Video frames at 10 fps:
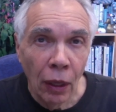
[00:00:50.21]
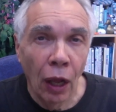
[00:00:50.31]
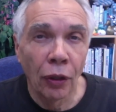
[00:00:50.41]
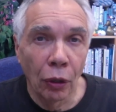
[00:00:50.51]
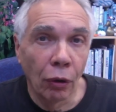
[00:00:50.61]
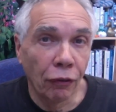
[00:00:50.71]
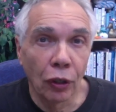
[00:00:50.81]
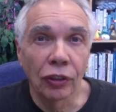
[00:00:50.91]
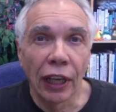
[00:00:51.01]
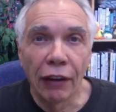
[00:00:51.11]
Although, of
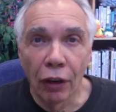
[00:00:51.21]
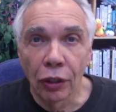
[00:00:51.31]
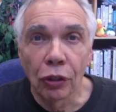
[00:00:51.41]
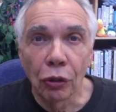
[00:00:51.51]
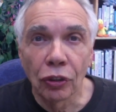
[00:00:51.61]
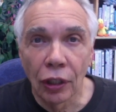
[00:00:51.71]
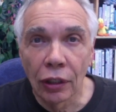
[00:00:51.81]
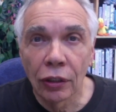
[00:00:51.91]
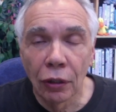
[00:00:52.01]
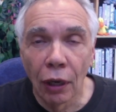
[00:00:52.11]
course, they have other
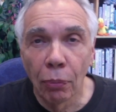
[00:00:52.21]
uses.